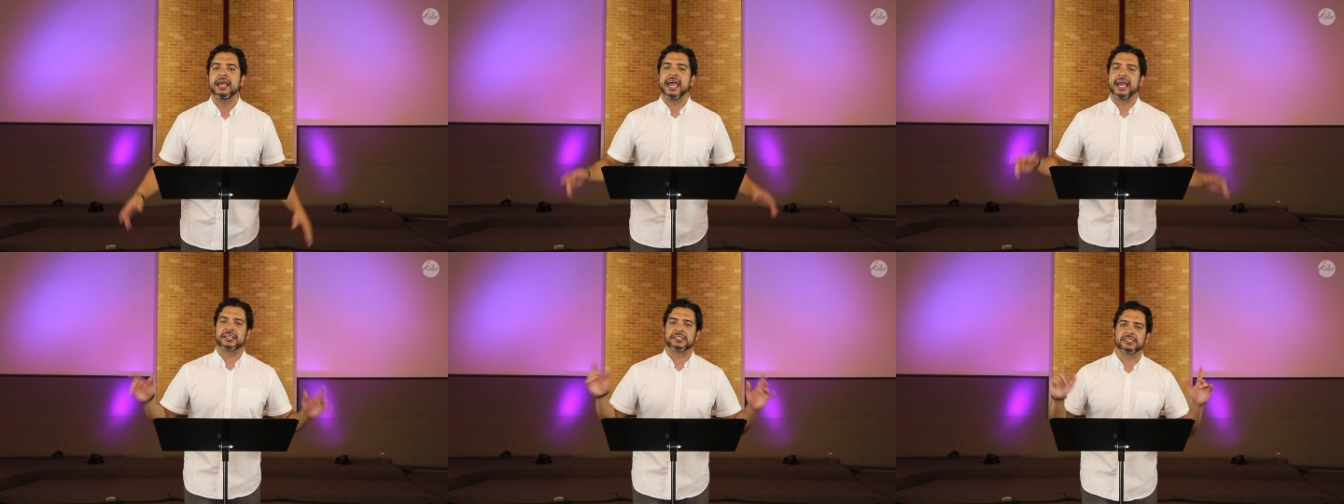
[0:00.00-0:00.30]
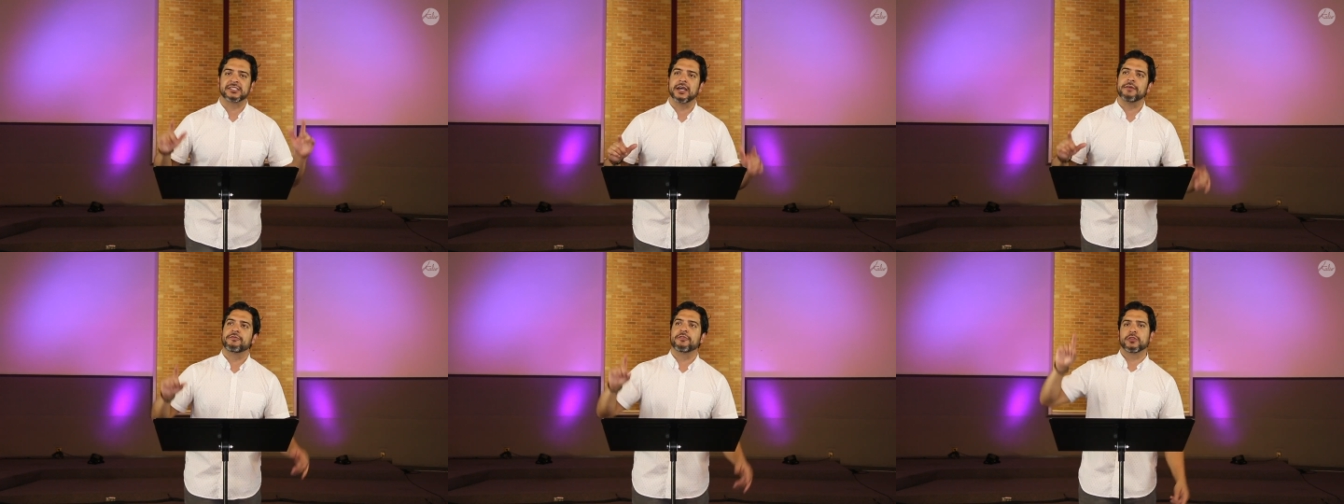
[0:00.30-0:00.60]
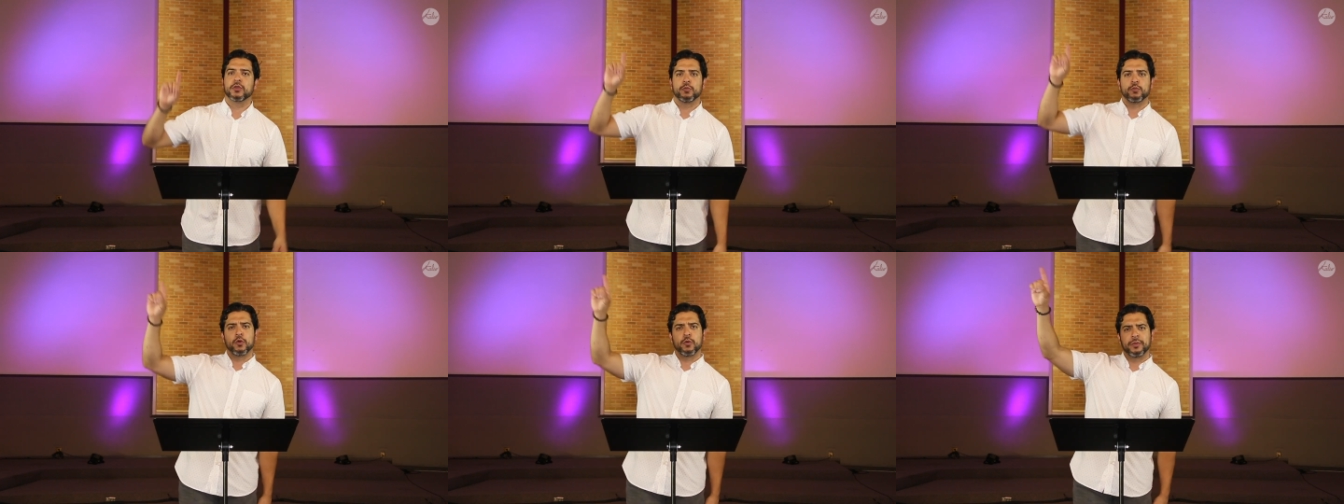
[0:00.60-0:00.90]
except for
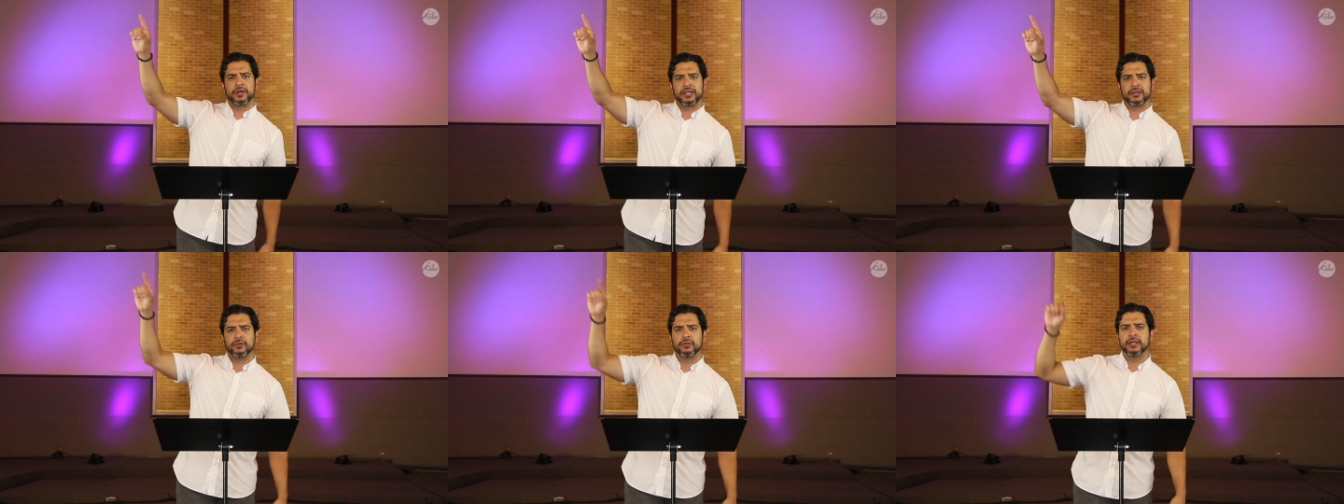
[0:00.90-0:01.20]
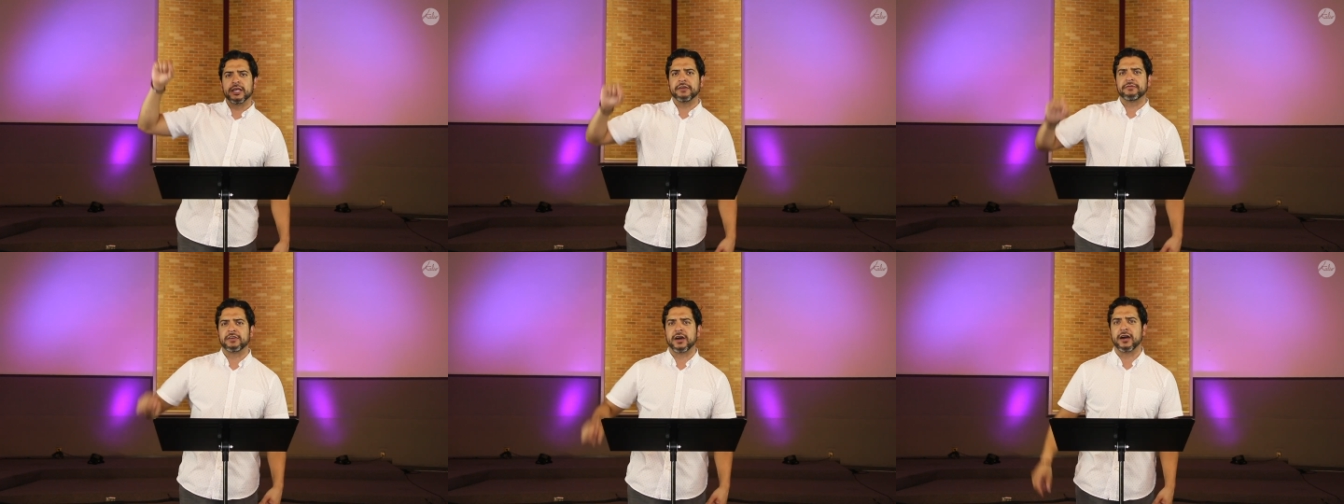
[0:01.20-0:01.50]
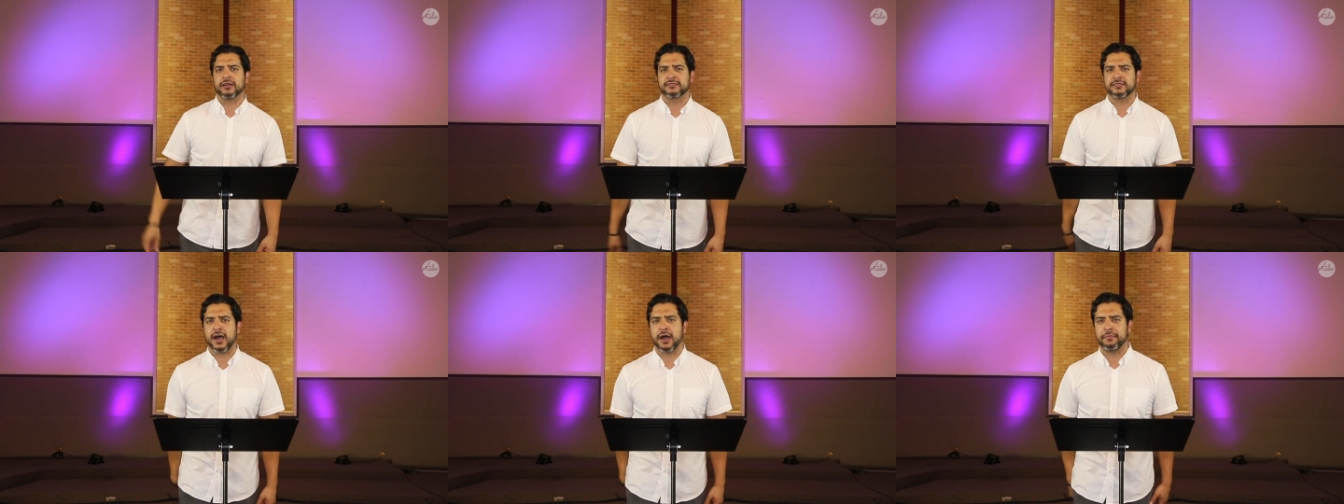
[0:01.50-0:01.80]
the woman who lived
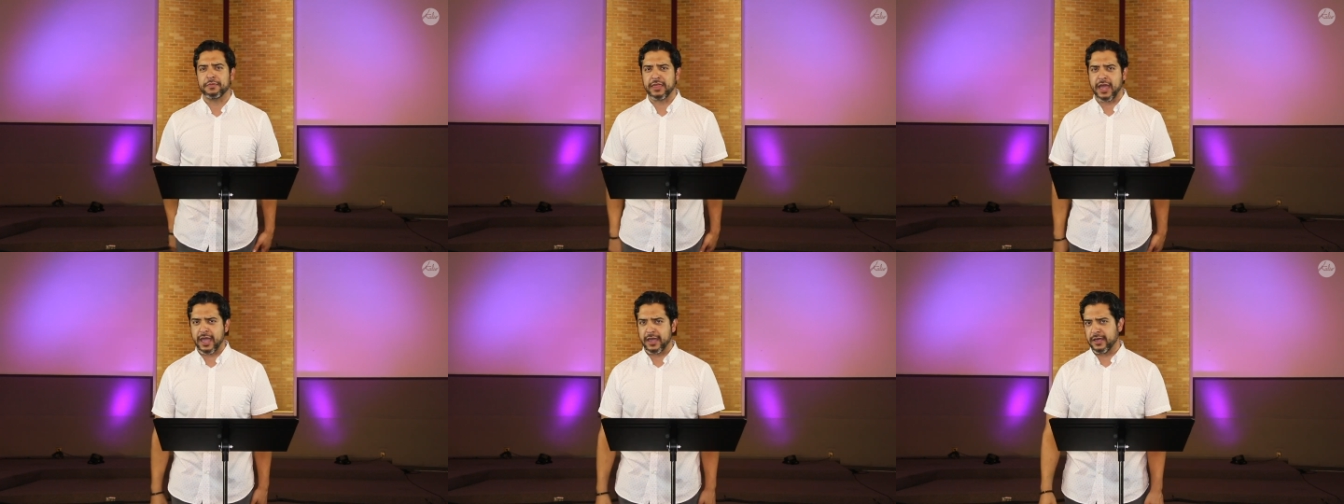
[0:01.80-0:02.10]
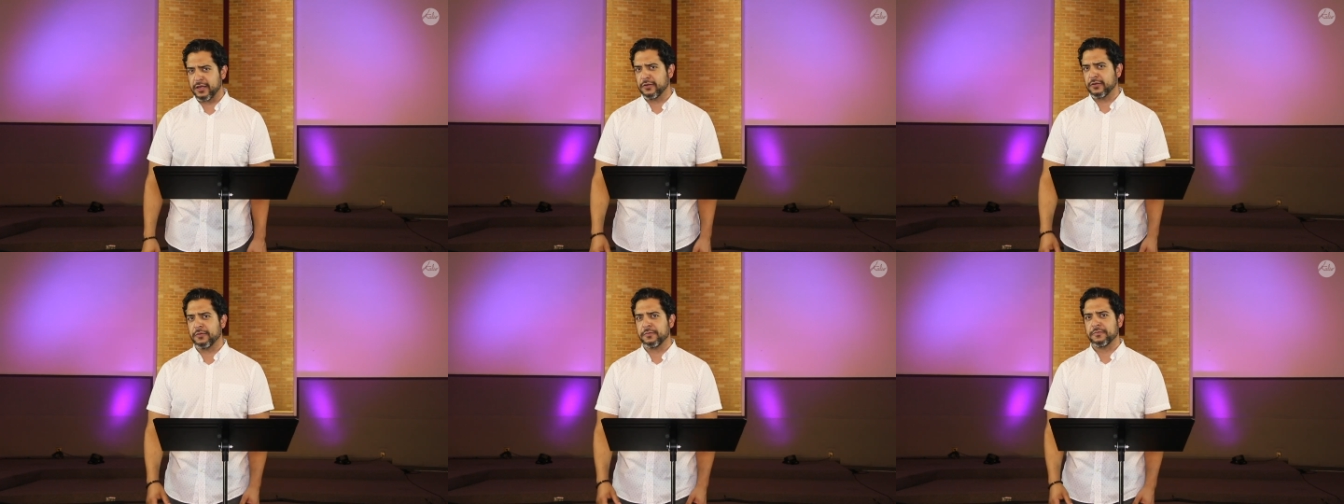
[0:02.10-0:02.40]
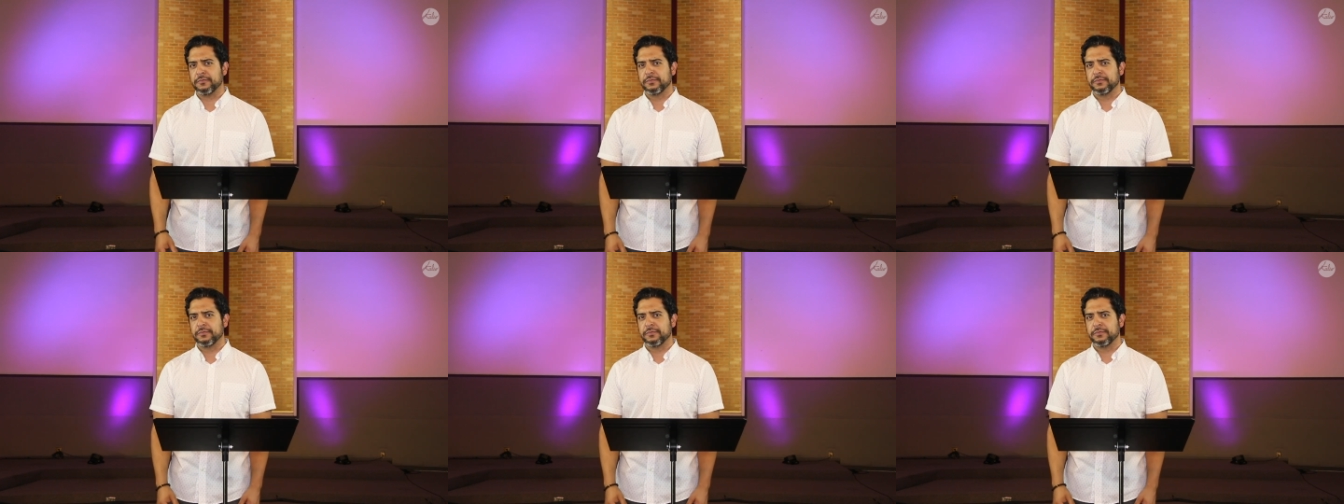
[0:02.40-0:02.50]
on top of that hill.